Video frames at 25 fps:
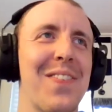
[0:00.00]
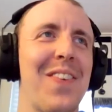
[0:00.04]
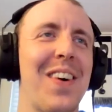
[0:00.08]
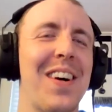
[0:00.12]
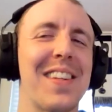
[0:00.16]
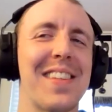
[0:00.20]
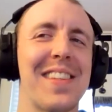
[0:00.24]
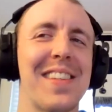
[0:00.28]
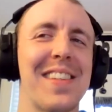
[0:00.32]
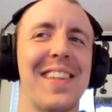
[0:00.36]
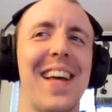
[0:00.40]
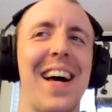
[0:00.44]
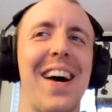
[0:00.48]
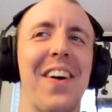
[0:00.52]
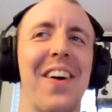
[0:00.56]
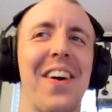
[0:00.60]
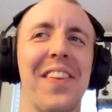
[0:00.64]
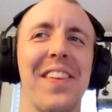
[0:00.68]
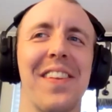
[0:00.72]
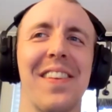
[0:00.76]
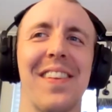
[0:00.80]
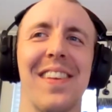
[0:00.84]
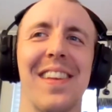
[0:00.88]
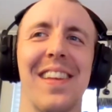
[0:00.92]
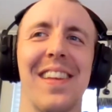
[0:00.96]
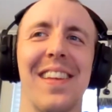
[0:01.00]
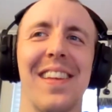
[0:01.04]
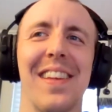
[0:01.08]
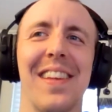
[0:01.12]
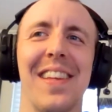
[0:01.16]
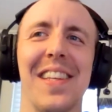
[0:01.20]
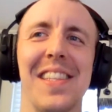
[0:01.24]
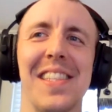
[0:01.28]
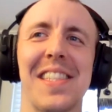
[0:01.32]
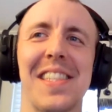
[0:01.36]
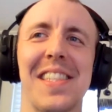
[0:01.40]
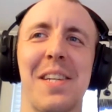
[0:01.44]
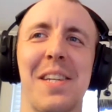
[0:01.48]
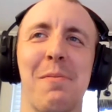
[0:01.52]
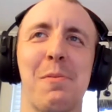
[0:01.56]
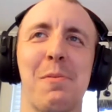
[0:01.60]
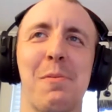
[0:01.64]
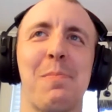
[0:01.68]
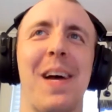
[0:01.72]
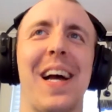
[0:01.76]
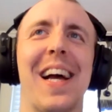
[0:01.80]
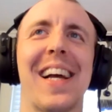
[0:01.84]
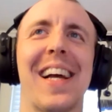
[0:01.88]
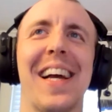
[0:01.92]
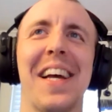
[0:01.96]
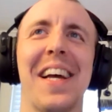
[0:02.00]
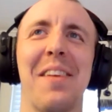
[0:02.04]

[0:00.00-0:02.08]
want to doubt this team's back